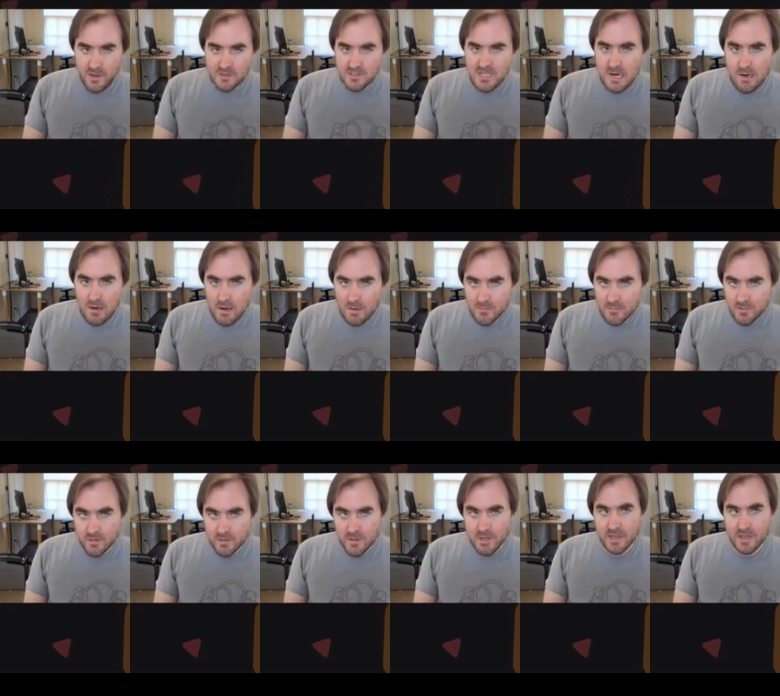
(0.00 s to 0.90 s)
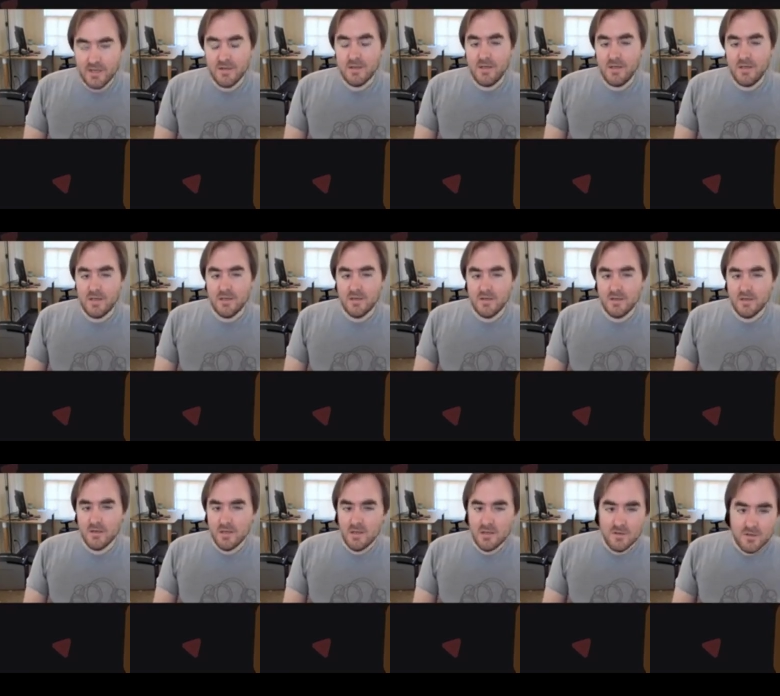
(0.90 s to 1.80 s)
Here's how I'm doing it
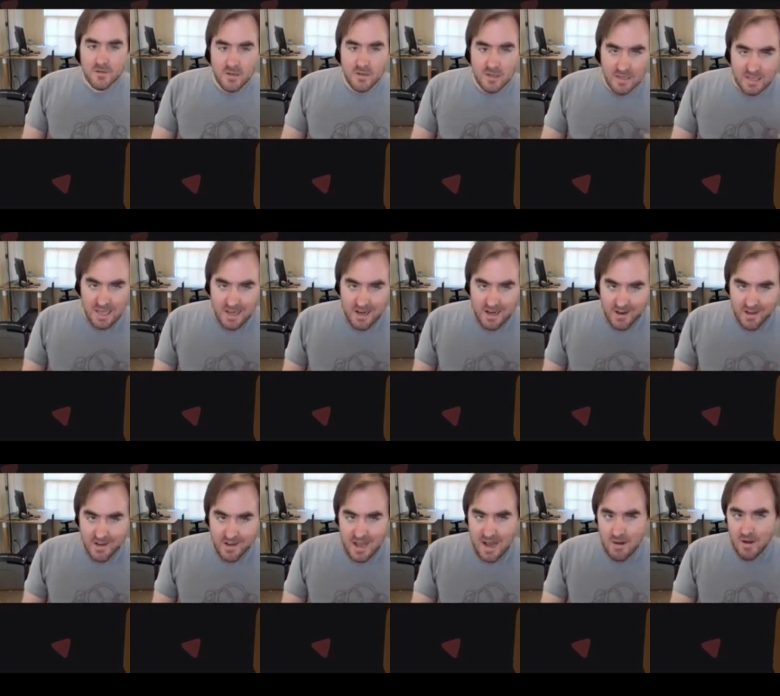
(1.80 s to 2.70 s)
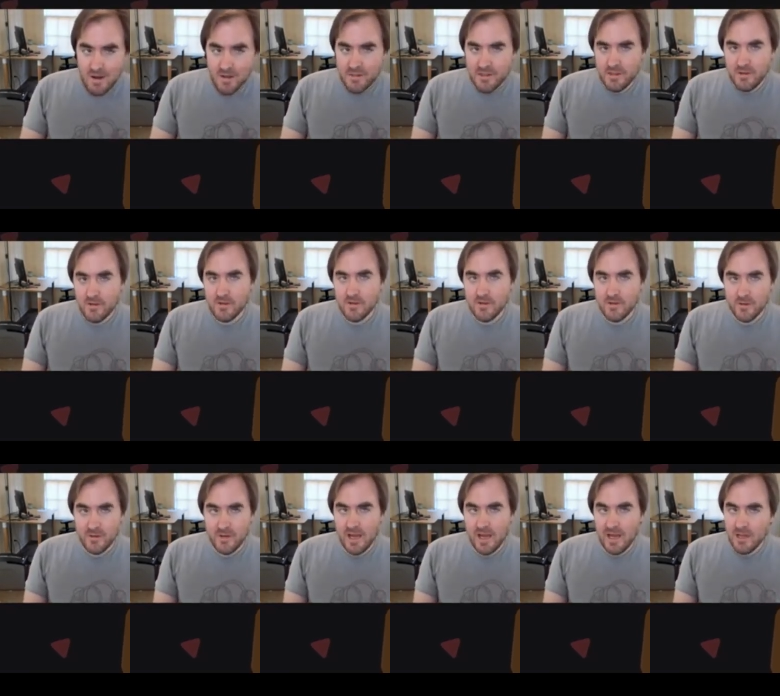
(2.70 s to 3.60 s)
in Atlanta and how I think you can
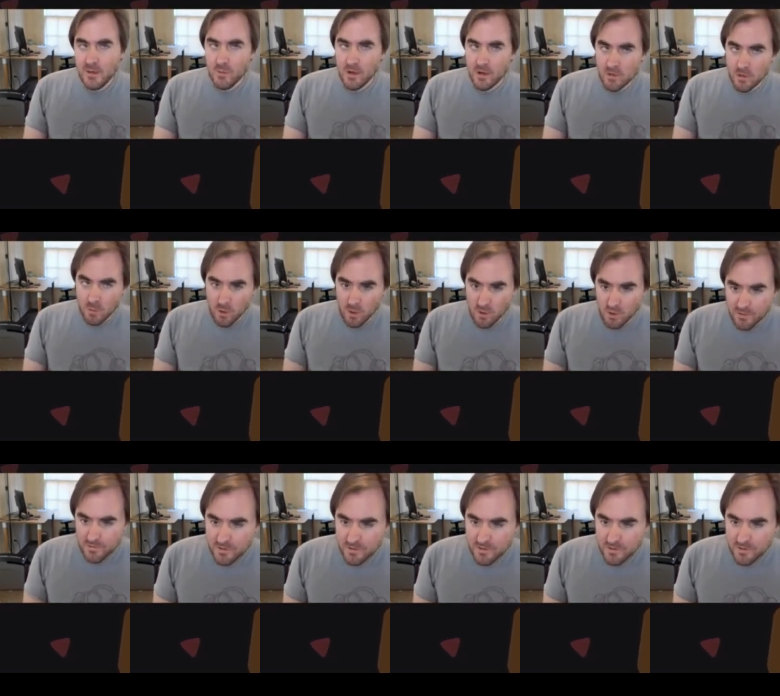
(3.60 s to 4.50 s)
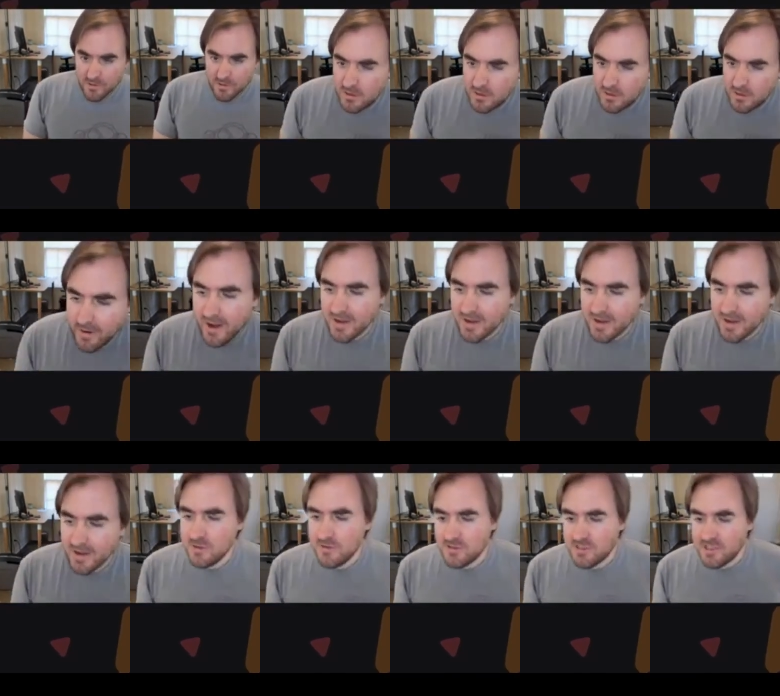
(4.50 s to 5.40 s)
do it anywhere in the world. Okay,
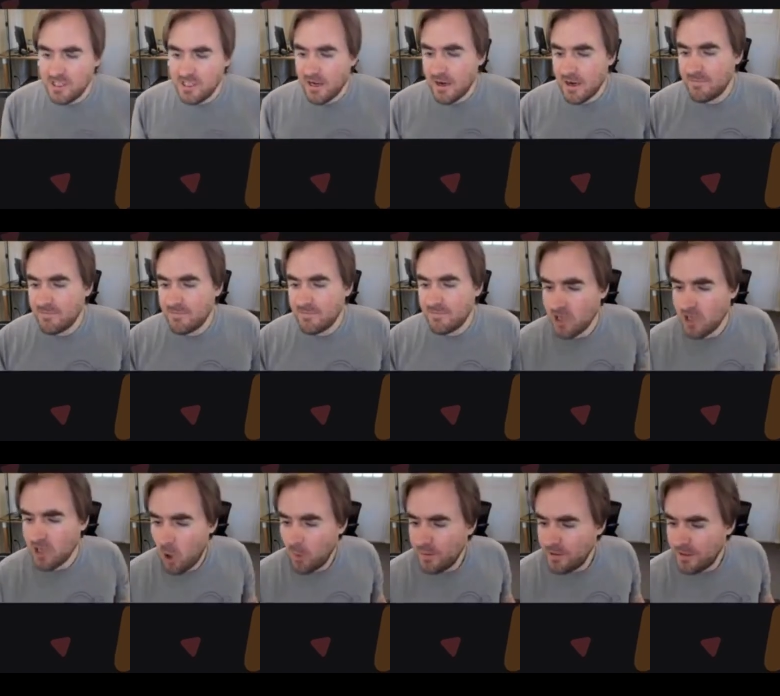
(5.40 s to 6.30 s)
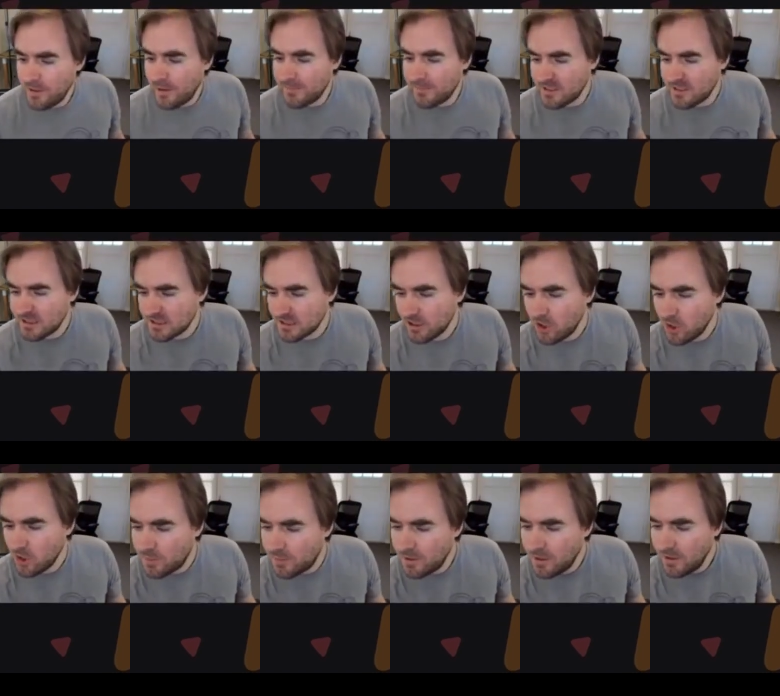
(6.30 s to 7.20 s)
so you see how I've just opened up this
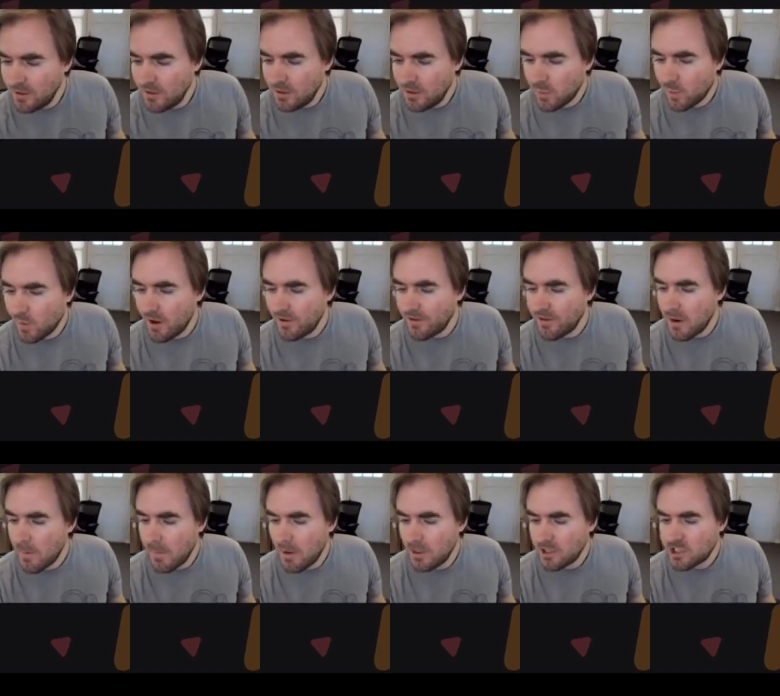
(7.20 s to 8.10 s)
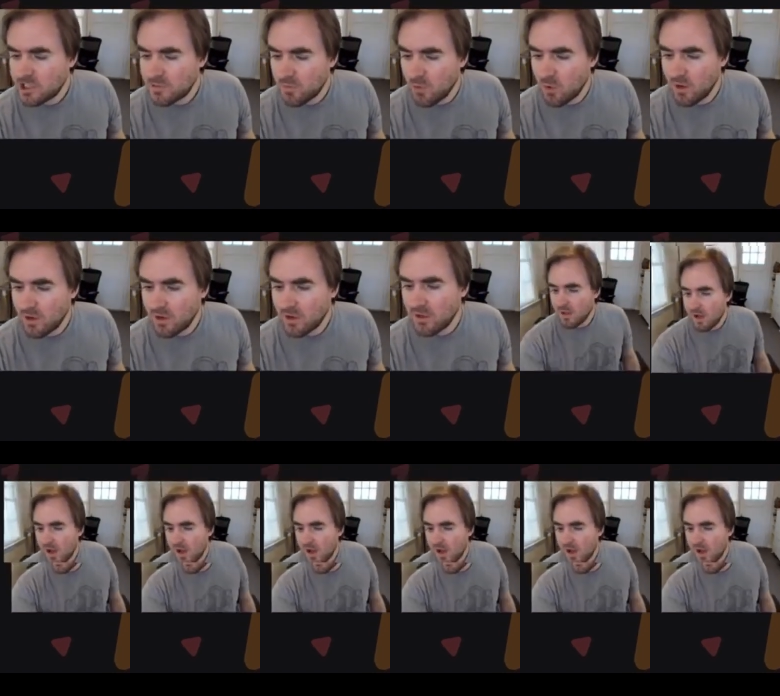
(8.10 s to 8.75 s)
loop where they're much more